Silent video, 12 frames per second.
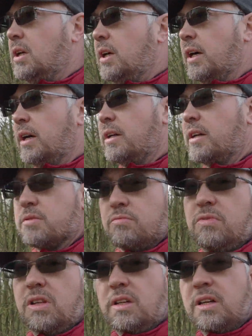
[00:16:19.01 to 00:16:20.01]
You can get
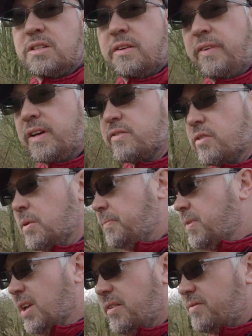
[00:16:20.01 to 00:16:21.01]
some really nice effects from it.
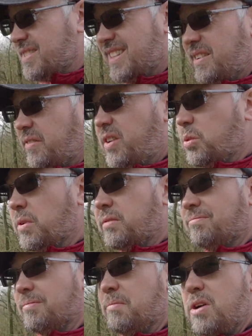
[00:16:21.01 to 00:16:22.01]
I tend to find it with
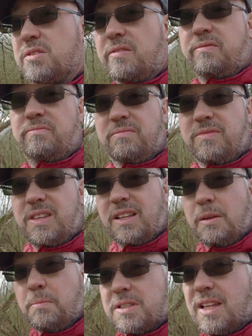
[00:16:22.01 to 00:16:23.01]
most of the
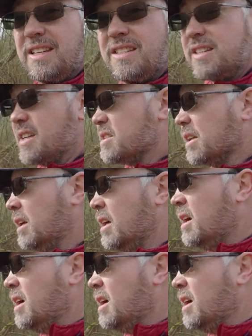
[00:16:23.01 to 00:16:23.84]
Olympus lenses actually.